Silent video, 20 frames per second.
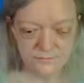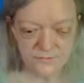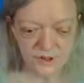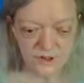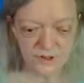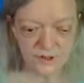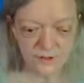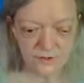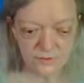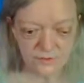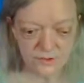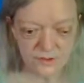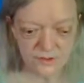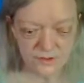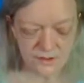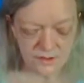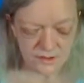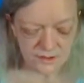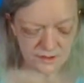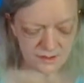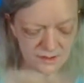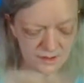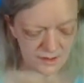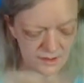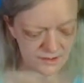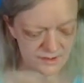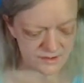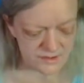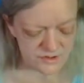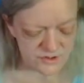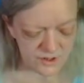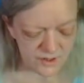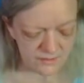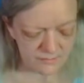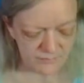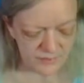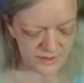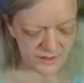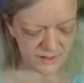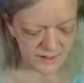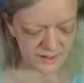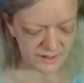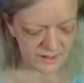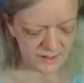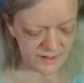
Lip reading: You know, in the John Bonet